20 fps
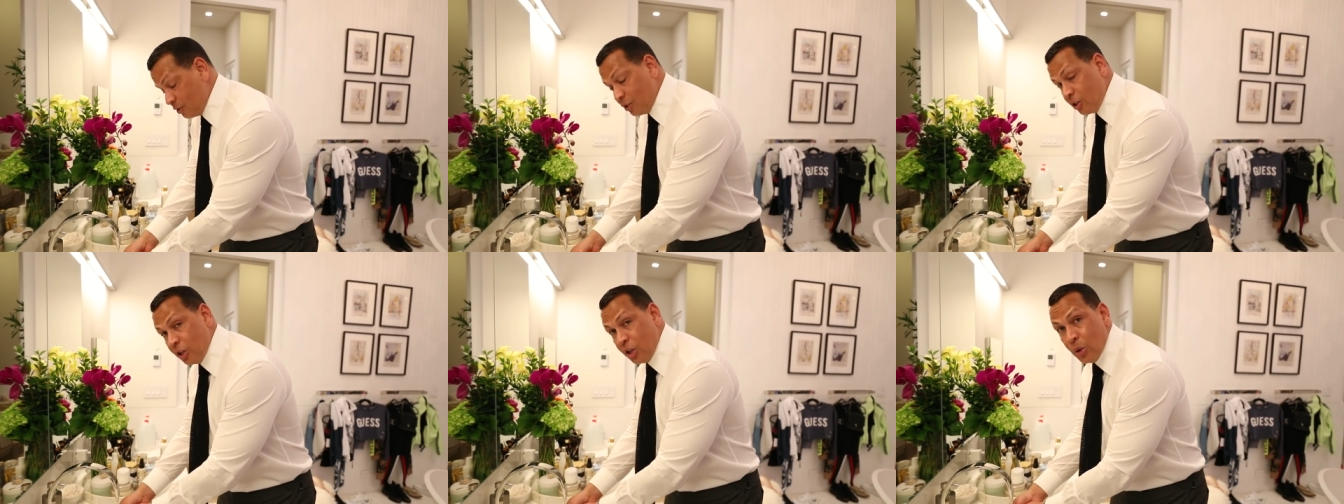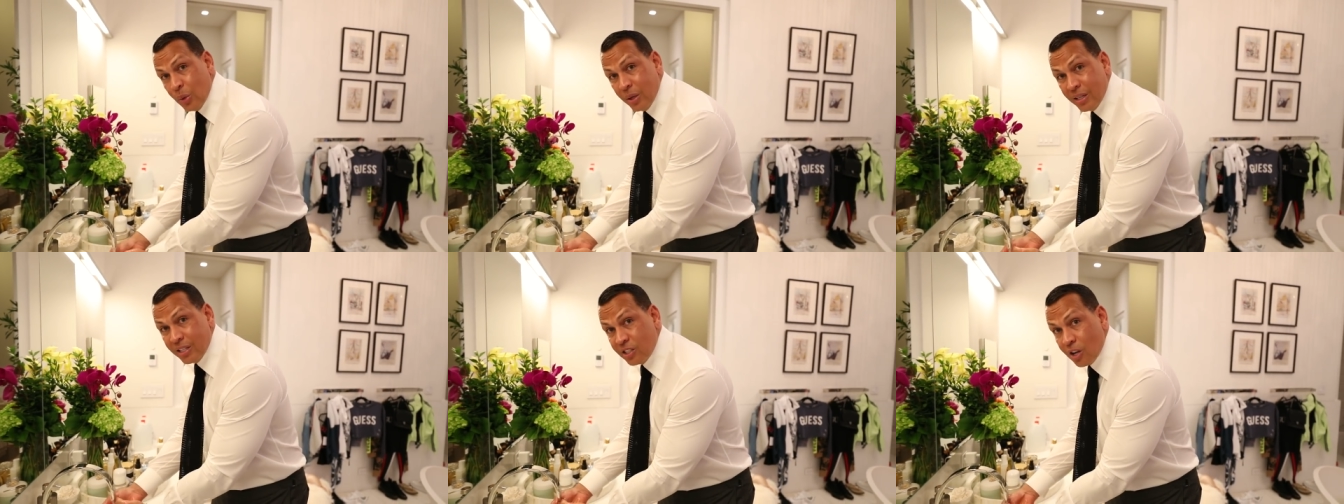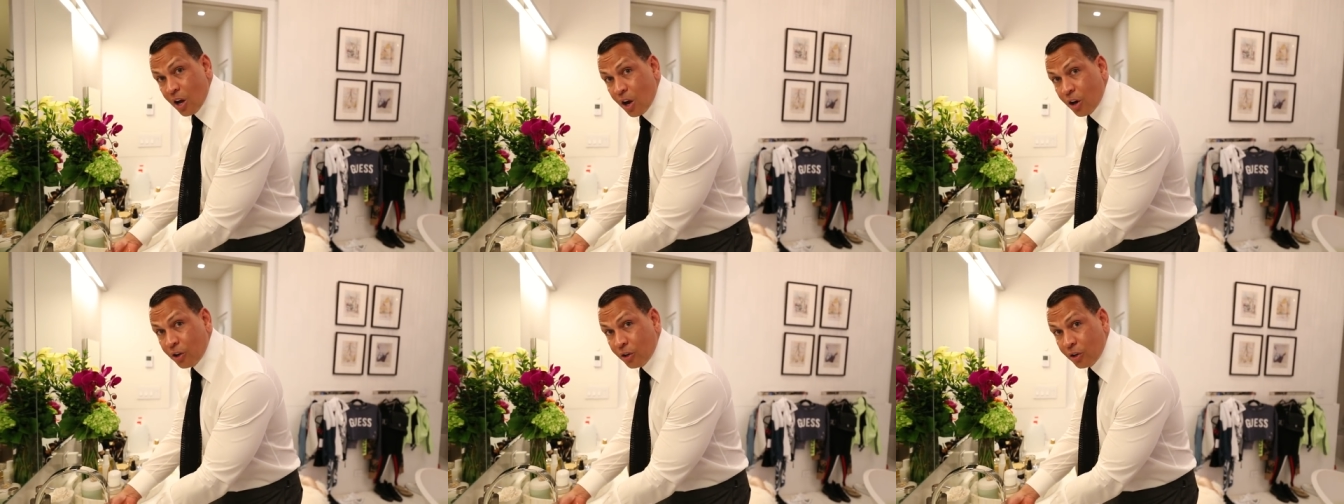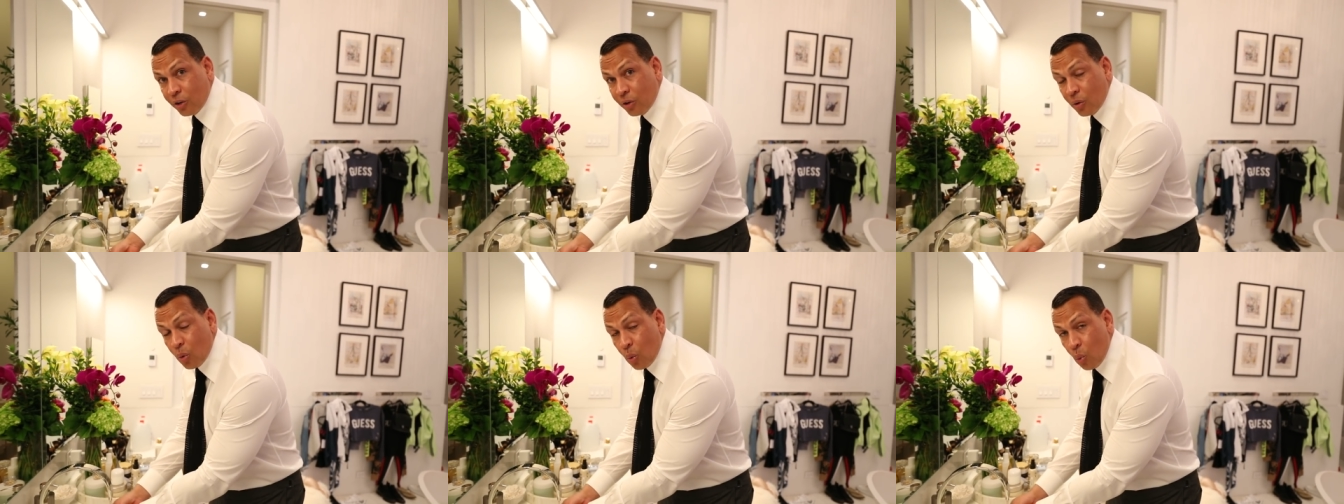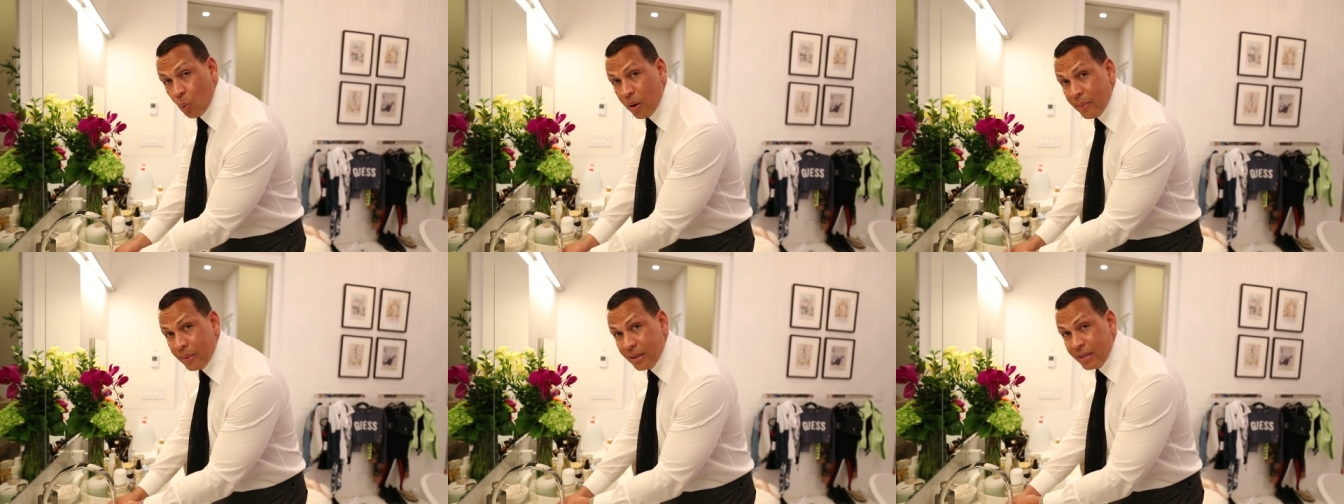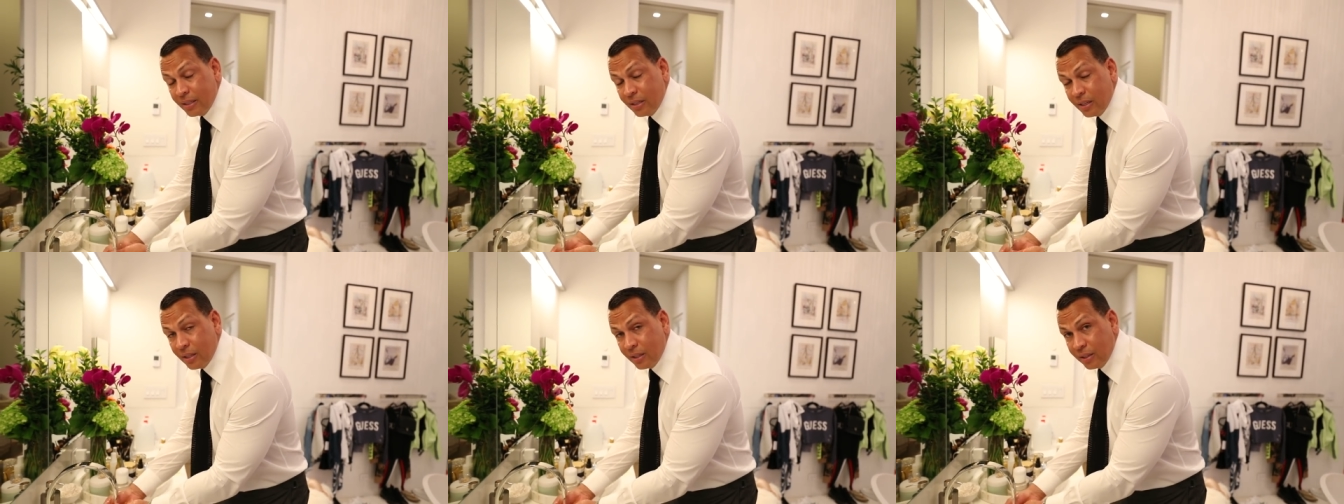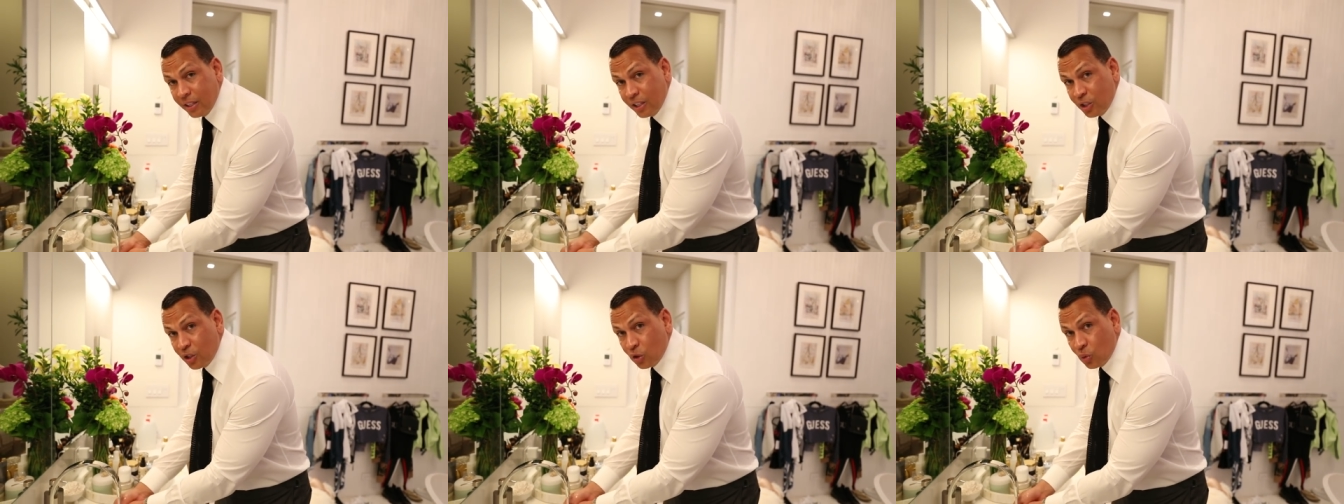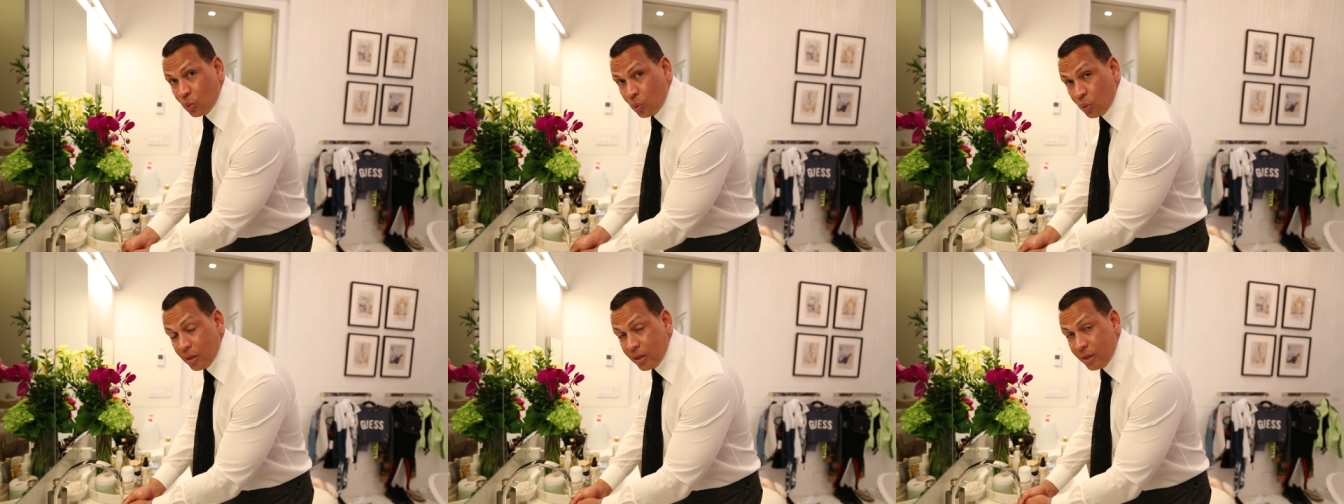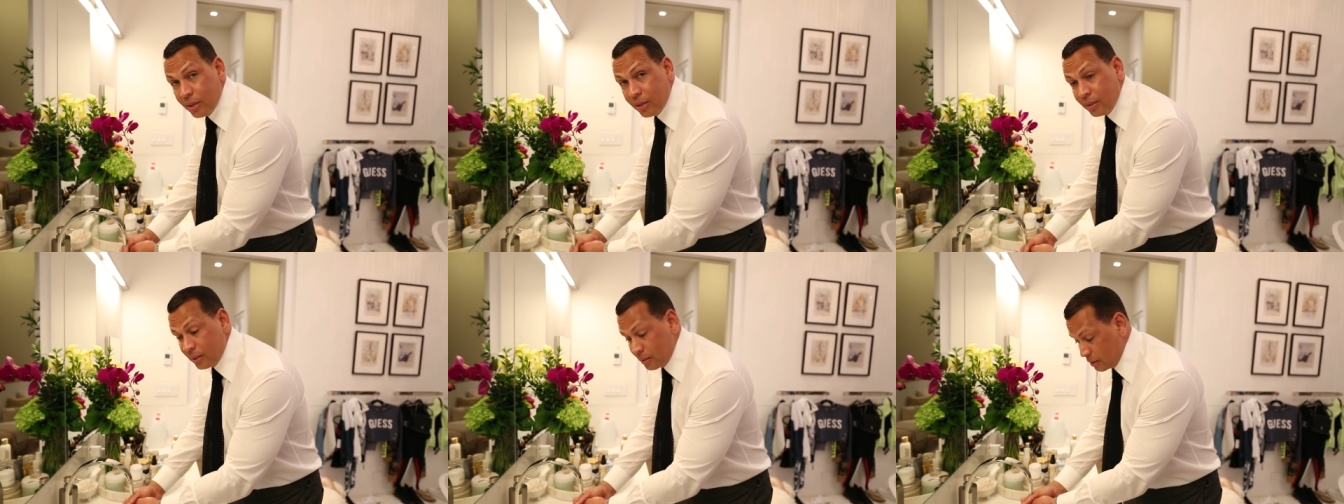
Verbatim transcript: the U S soccer women. They just won